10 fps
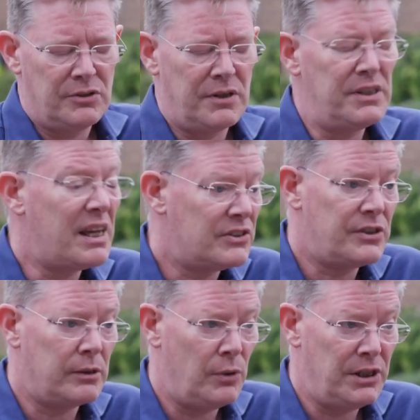So the next
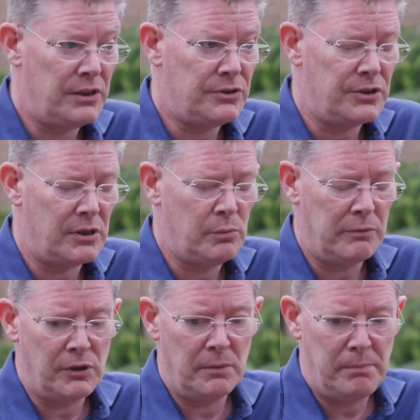thing we need to do, and
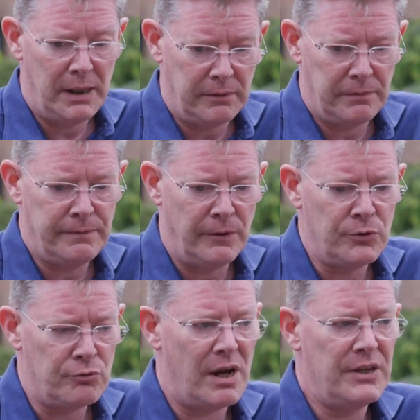we've got a big
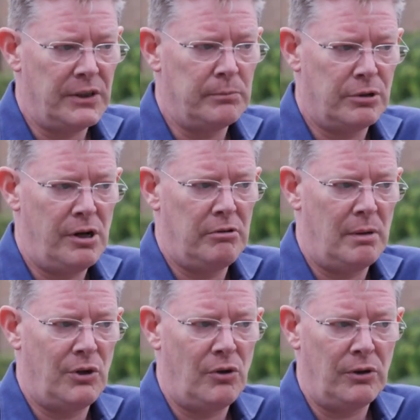fundraising
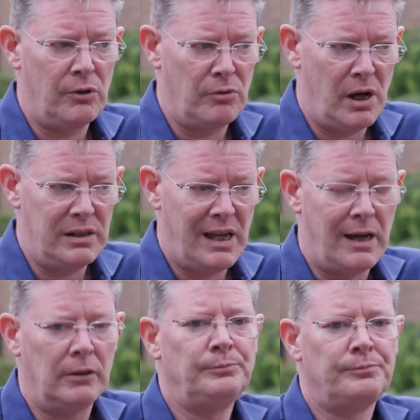program going on right
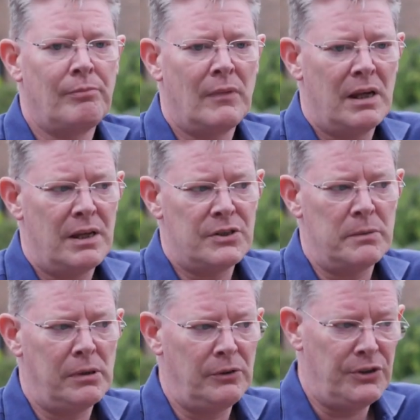now, is
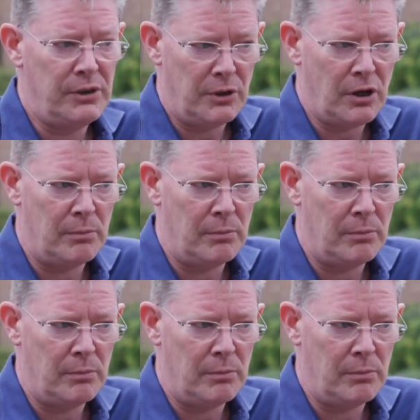to build new